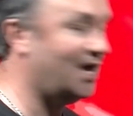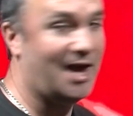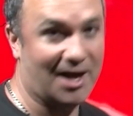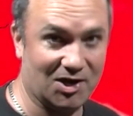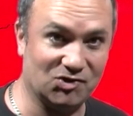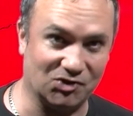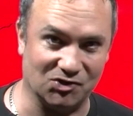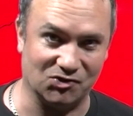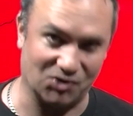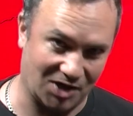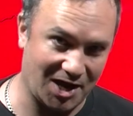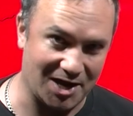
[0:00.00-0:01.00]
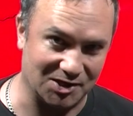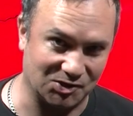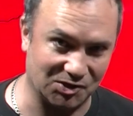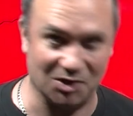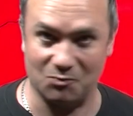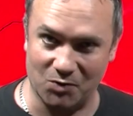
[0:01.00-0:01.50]
as is the case
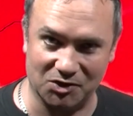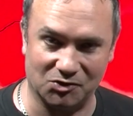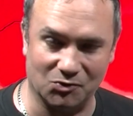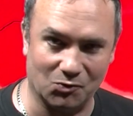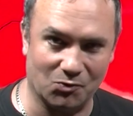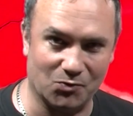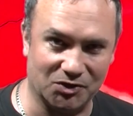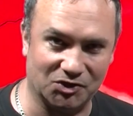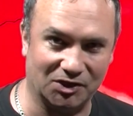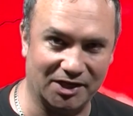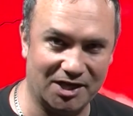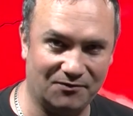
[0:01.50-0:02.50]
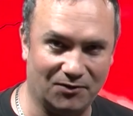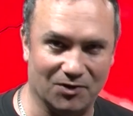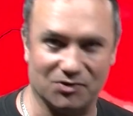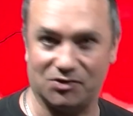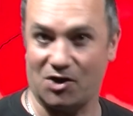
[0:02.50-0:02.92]
in western northwesterly airflows.